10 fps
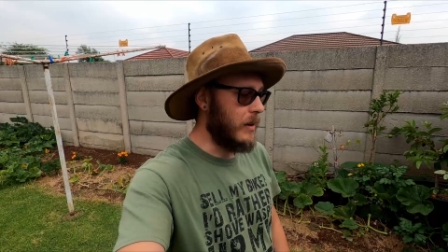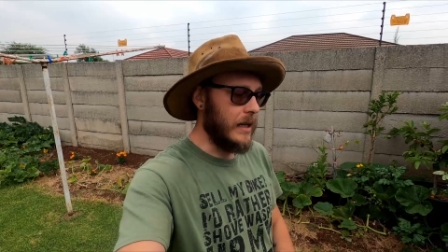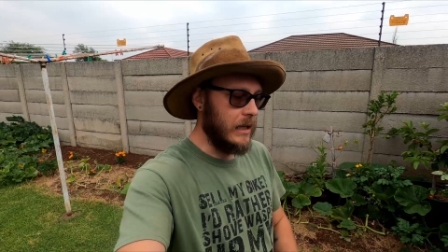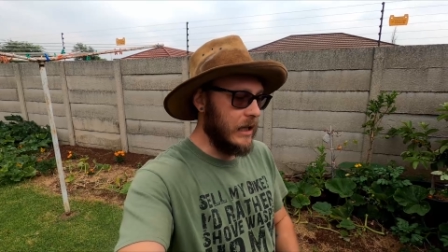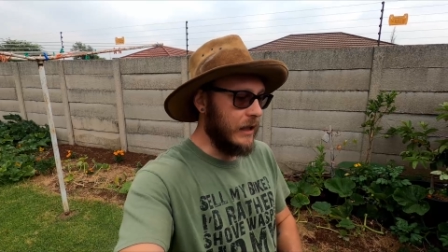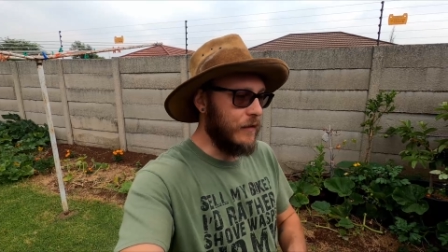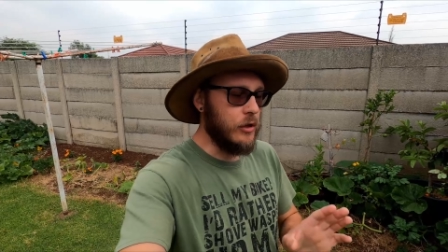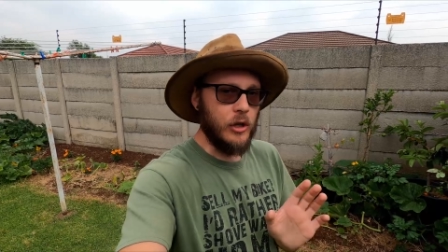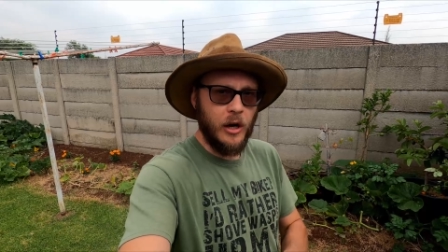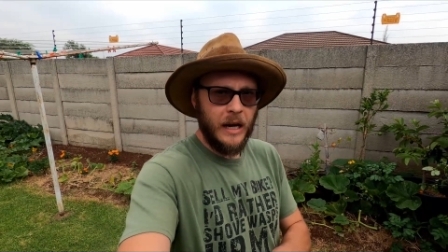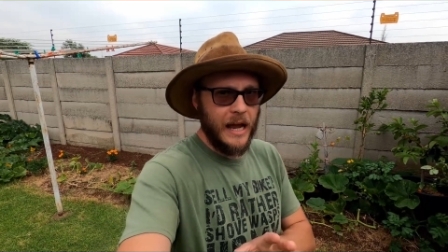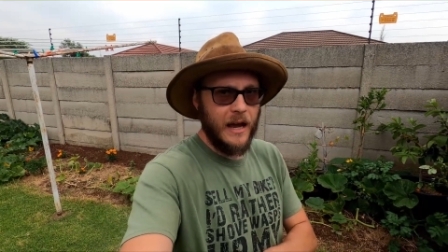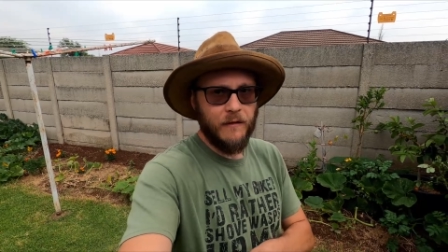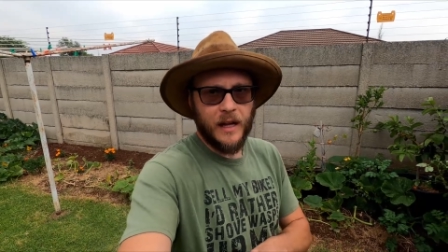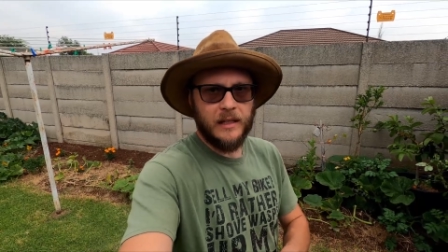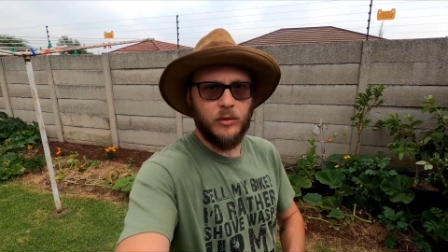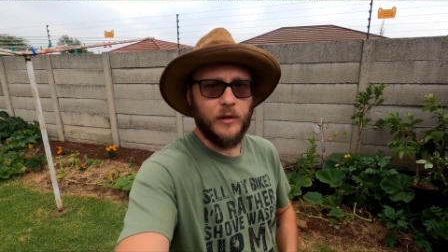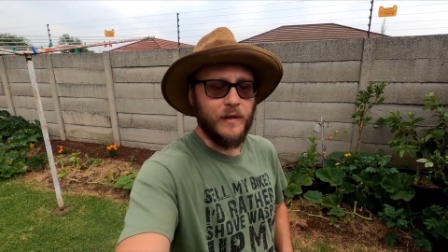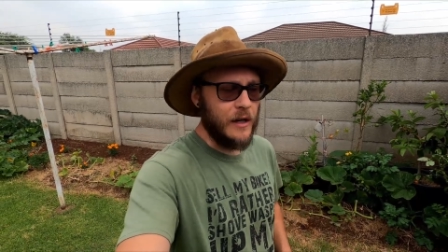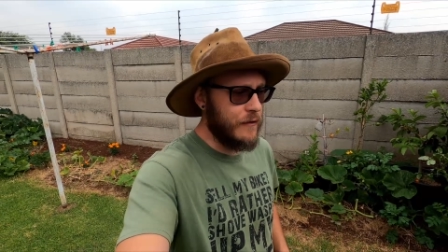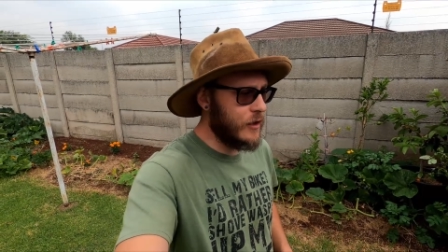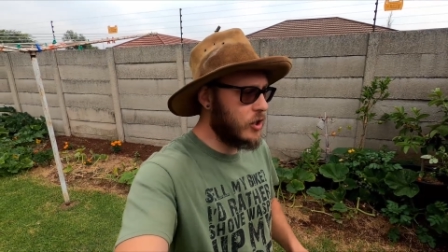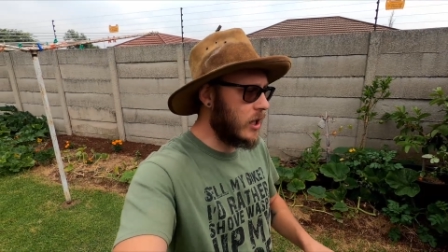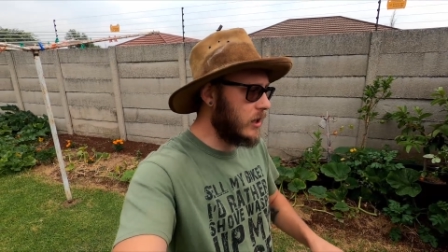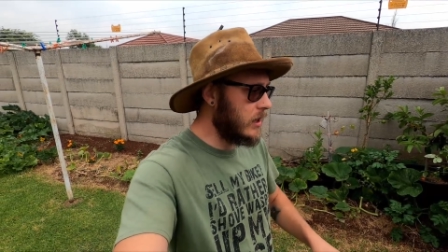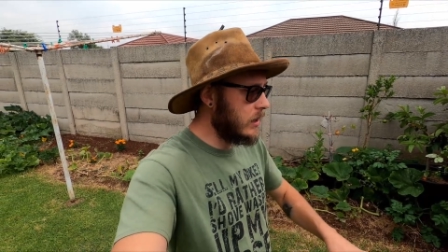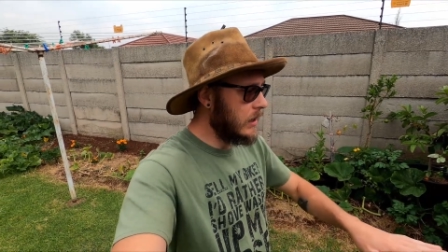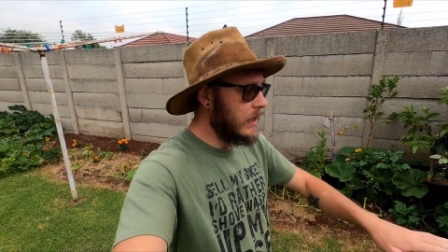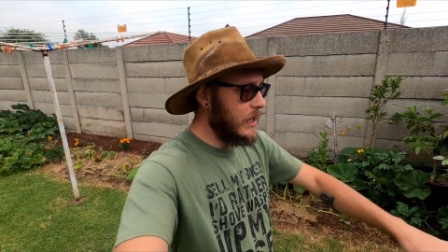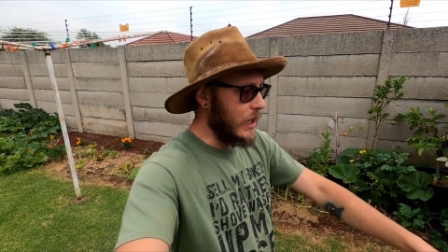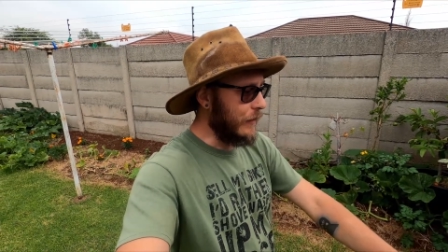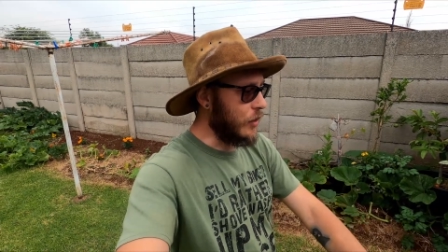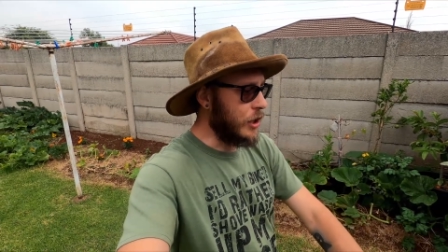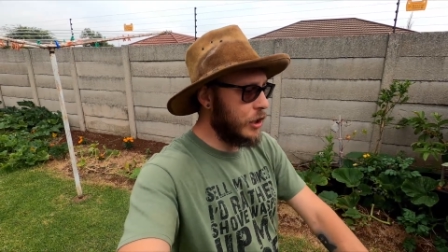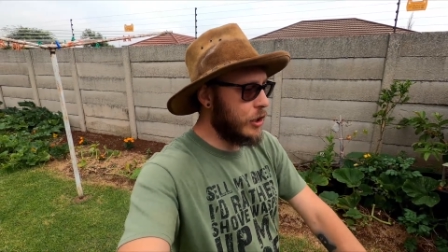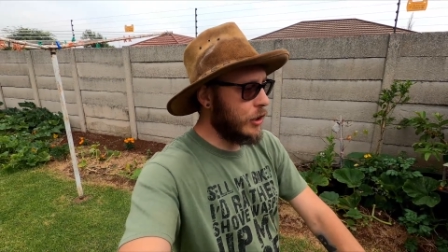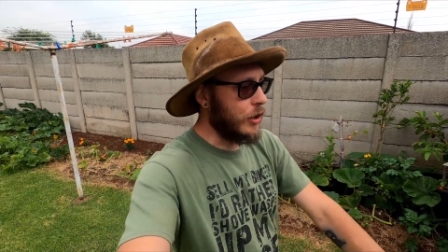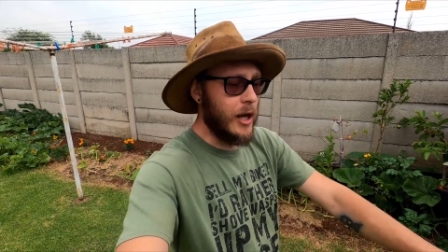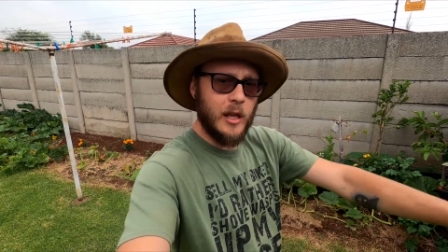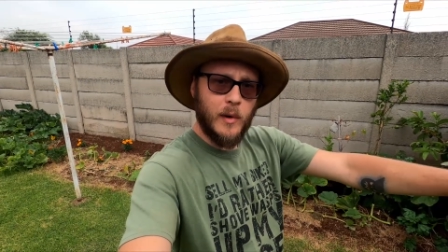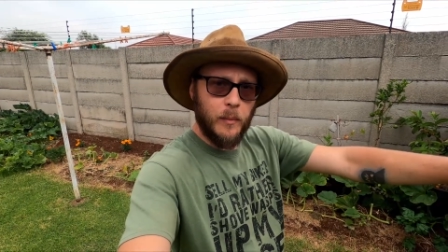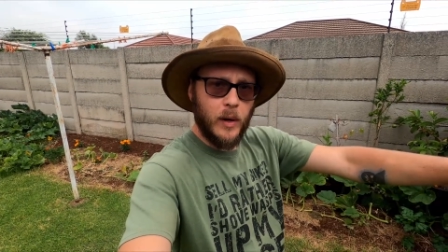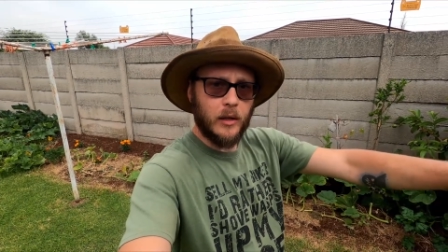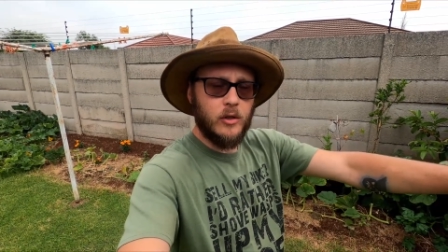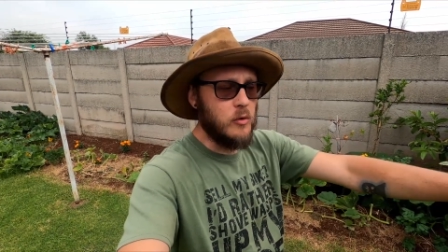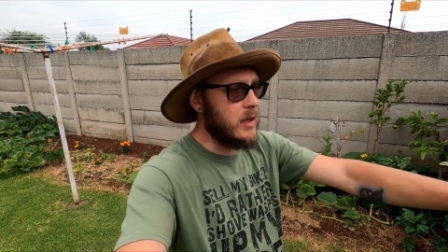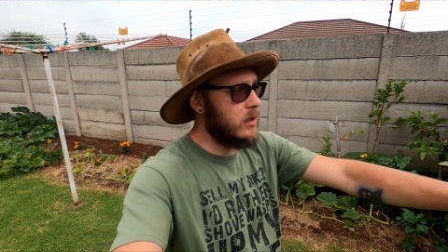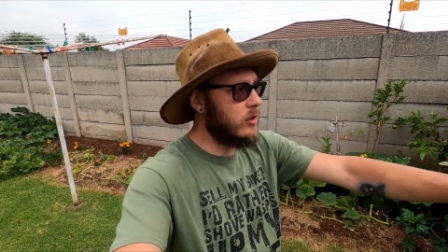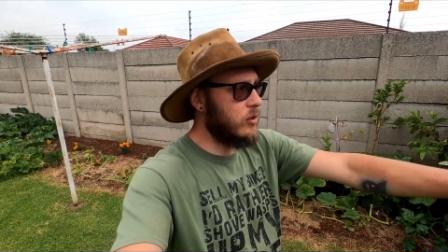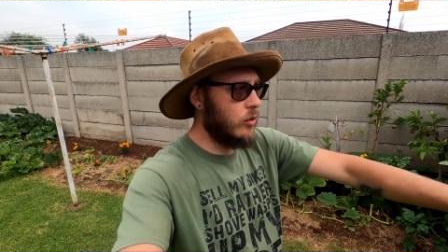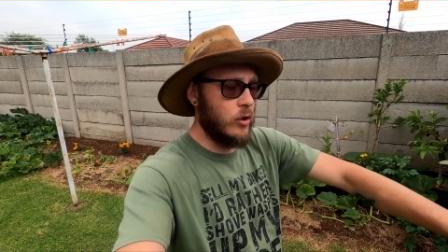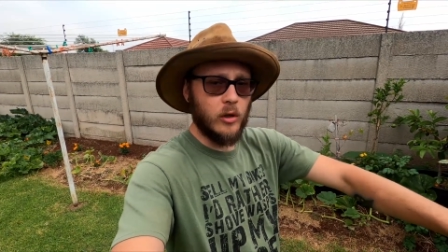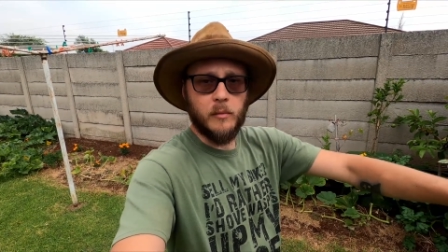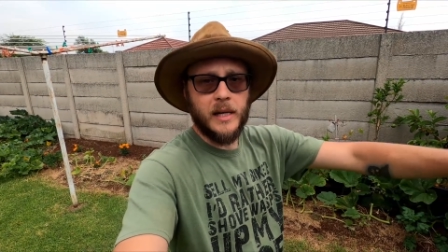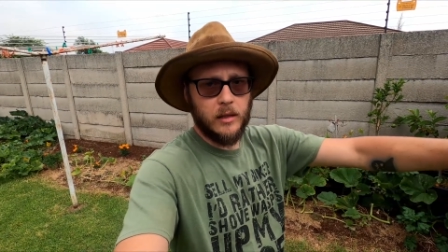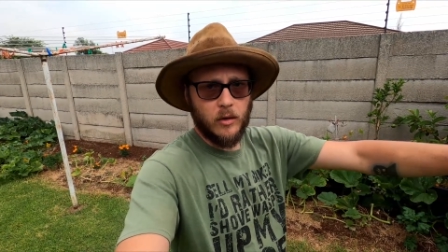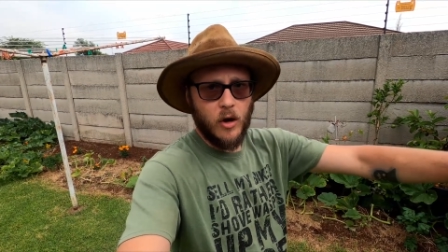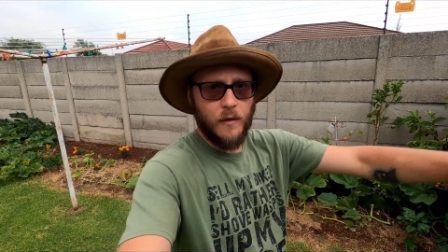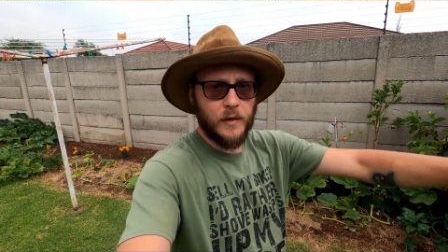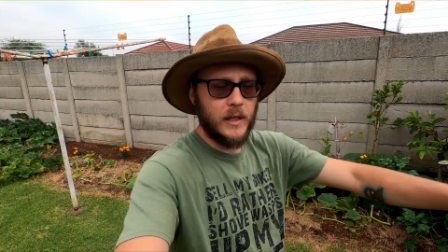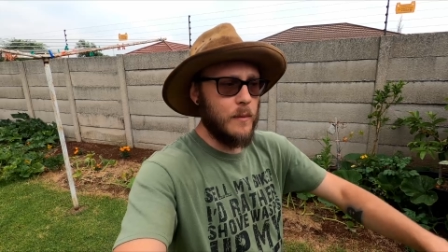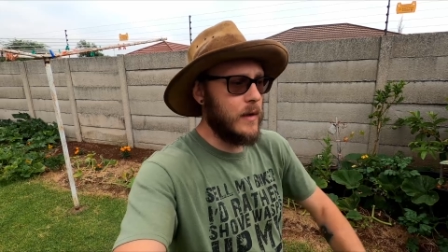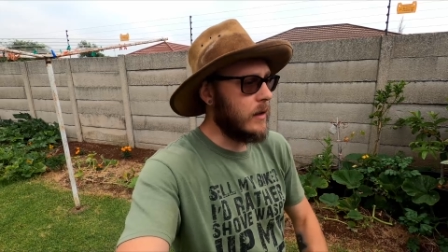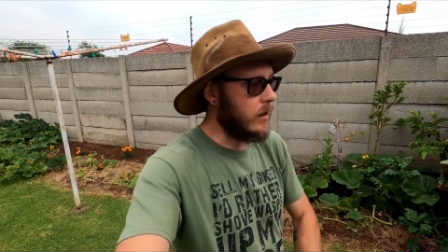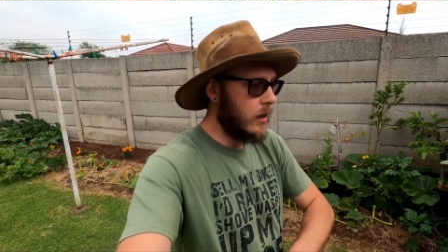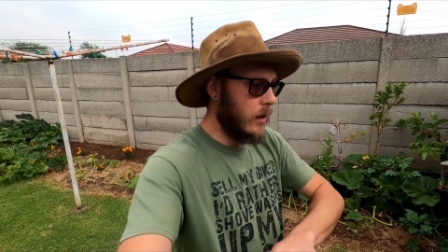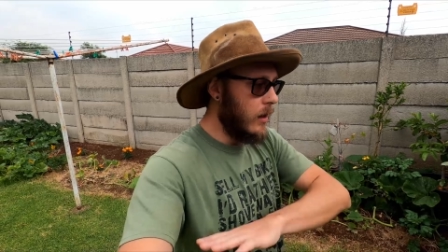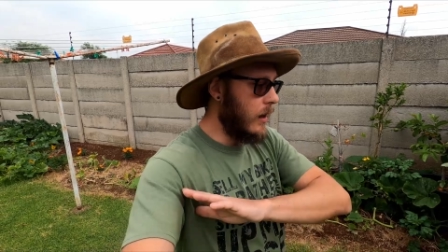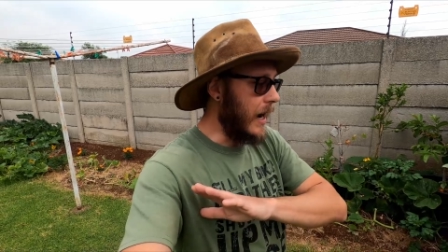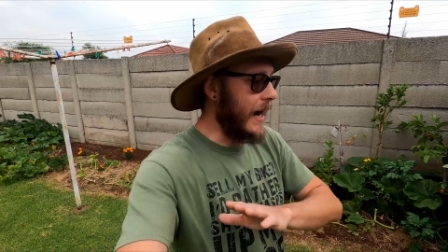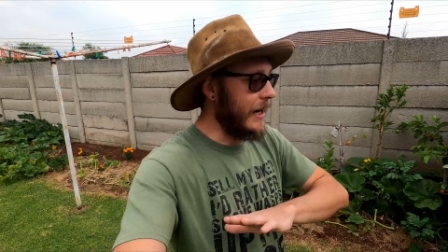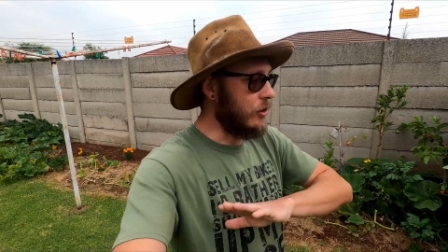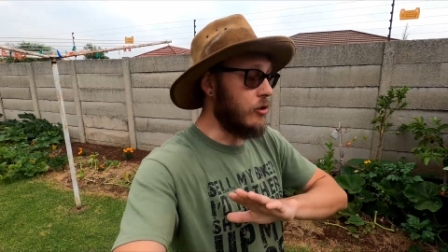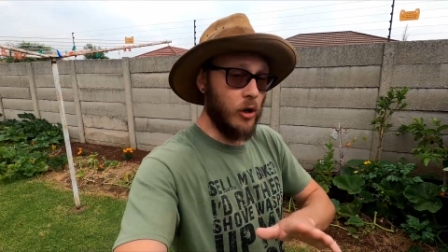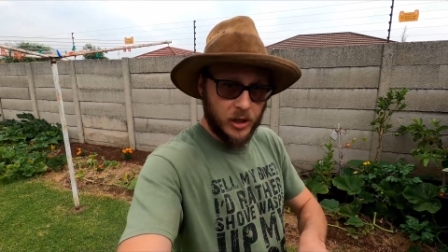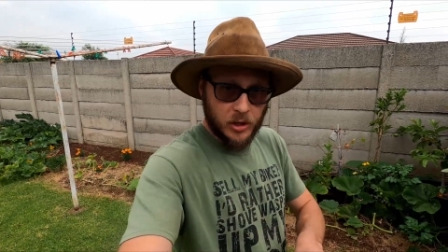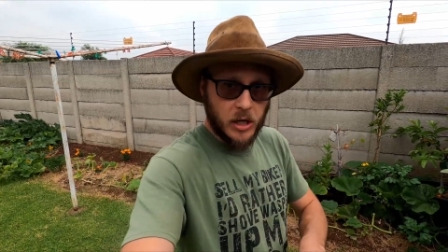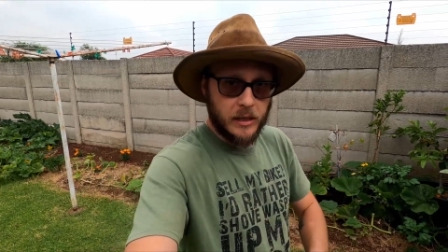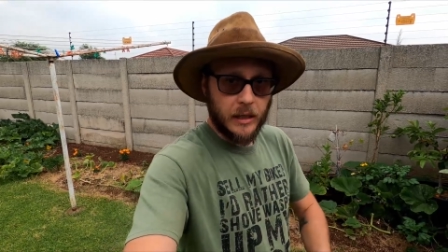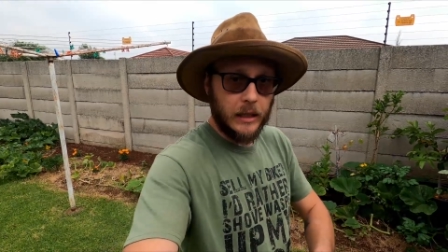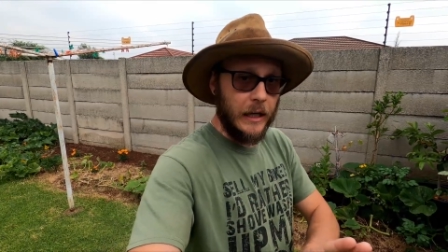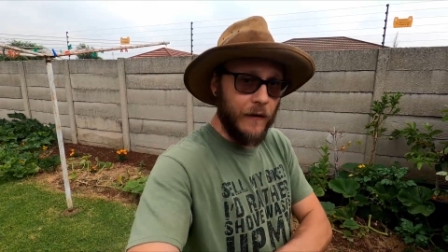But if you don't have that sort of infrastructure, if you're only going to grow them up like 2 meters tall or 1.5 meters or something, I do not suggest it.